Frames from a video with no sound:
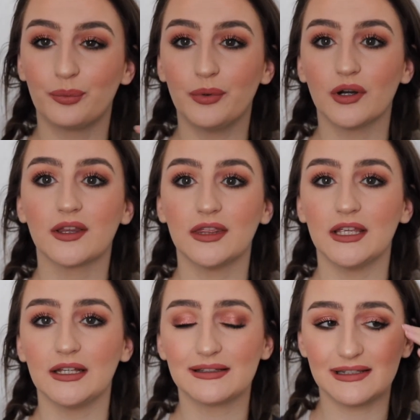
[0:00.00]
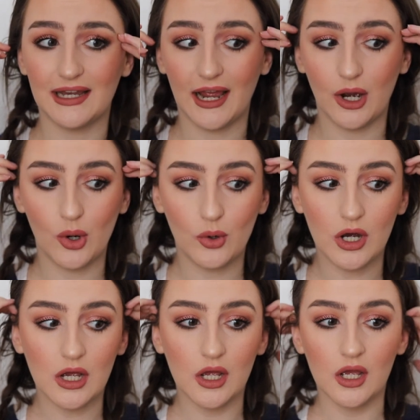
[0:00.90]
book things
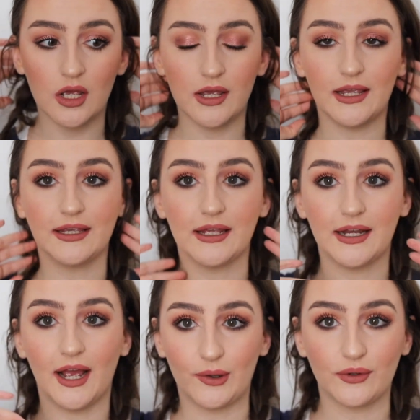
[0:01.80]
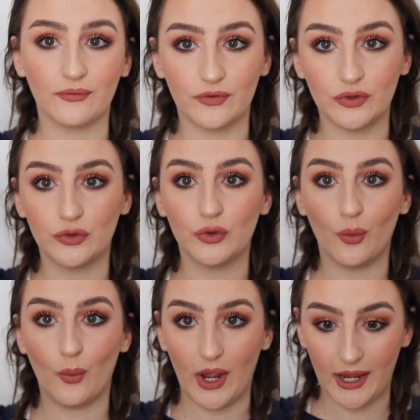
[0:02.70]
now and get it out of the
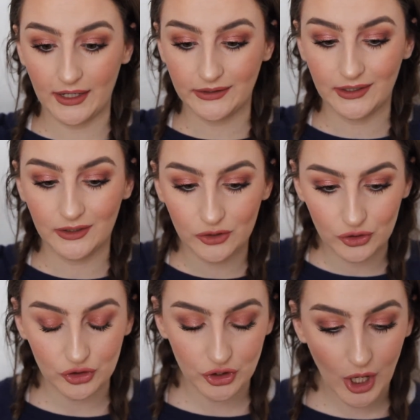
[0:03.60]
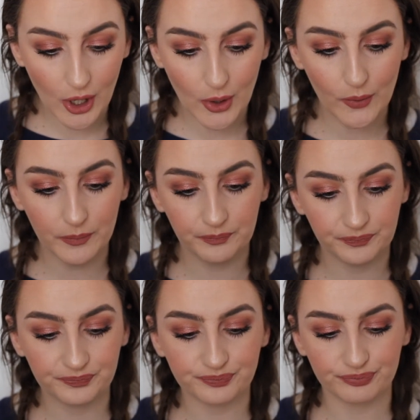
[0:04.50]
way. So
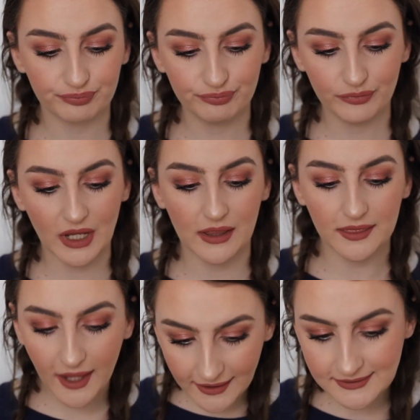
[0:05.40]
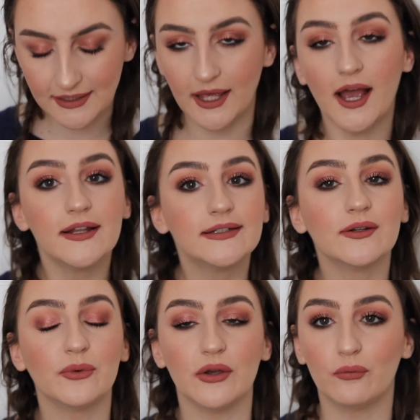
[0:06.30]
that's that.
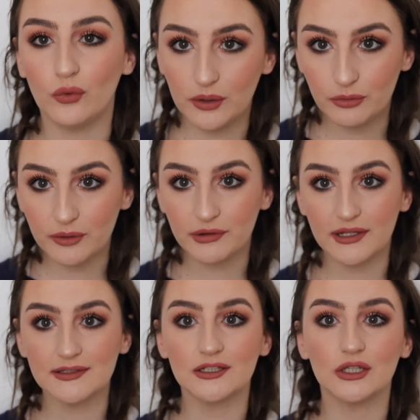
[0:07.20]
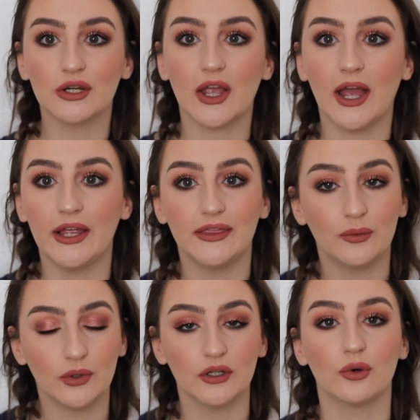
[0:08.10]
We have one more place to look at, and
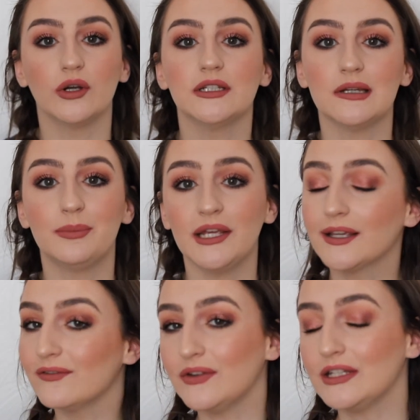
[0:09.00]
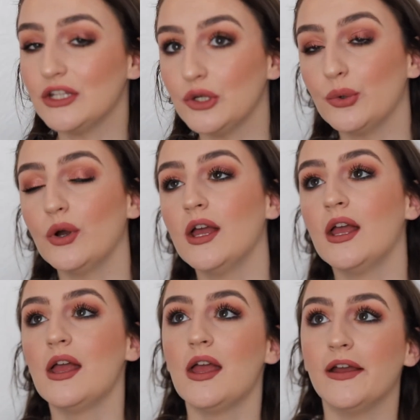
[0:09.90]
then we are going to pick a venue.
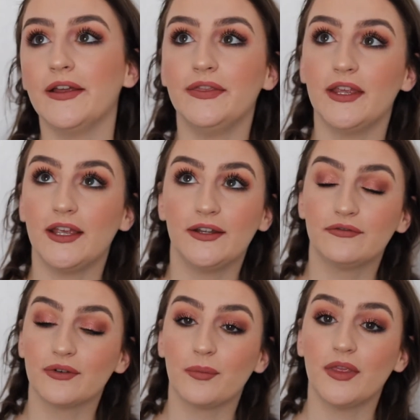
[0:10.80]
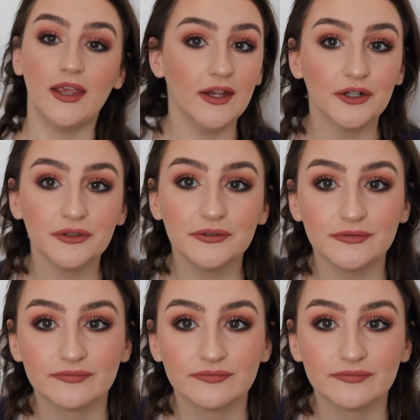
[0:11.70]
And then from there,